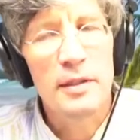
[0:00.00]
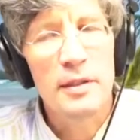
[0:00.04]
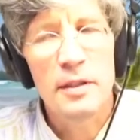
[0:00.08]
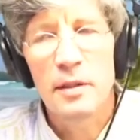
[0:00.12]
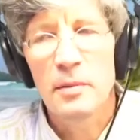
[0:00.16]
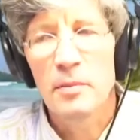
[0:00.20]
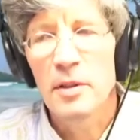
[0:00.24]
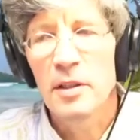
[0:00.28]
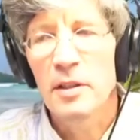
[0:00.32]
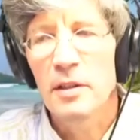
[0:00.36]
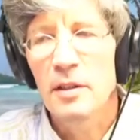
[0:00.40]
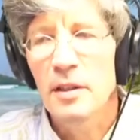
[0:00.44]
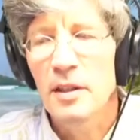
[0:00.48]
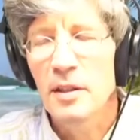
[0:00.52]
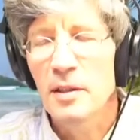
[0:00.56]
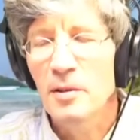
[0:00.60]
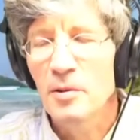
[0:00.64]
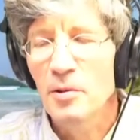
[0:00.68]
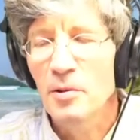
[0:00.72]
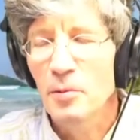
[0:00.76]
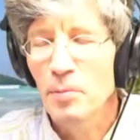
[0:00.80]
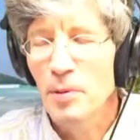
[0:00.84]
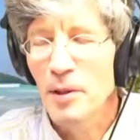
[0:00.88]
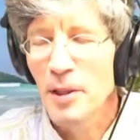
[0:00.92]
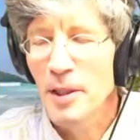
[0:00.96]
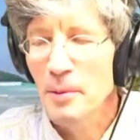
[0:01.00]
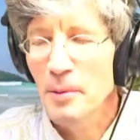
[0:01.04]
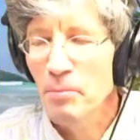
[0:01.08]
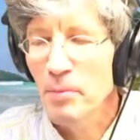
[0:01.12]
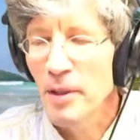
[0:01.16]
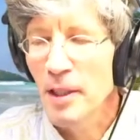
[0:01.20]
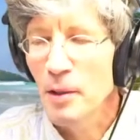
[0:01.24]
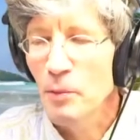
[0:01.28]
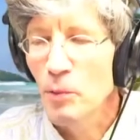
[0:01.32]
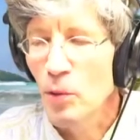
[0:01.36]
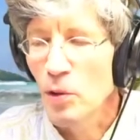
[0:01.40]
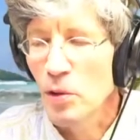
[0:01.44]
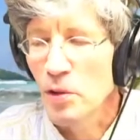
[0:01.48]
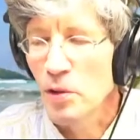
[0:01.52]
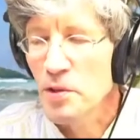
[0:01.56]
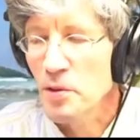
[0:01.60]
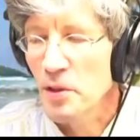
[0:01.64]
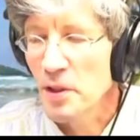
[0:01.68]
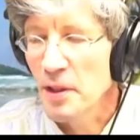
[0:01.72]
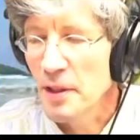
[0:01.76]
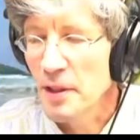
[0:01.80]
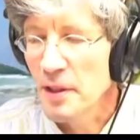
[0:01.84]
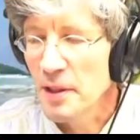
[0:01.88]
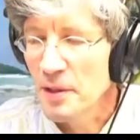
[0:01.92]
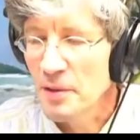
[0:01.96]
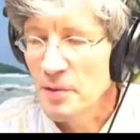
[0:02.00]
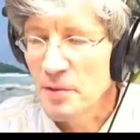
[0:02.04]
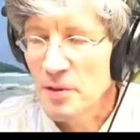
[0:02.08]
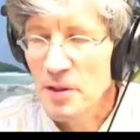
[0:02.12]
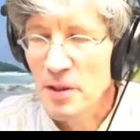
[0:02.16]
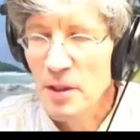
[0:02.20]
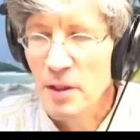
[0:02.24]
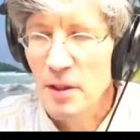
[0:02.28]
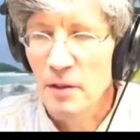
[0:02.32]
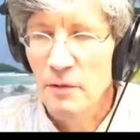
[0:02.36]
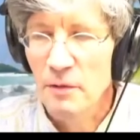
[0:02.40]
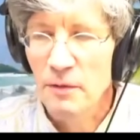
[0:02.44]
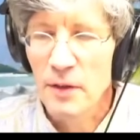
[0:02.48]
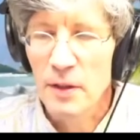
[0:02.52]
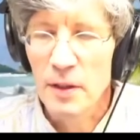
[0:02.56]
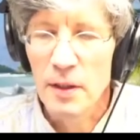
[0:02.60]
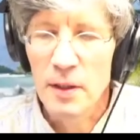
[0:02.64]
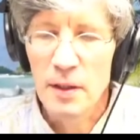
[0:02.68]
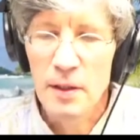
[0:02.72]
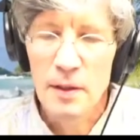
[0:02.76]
I mean, they're all playing Bed Wars right now. It's kind of fun.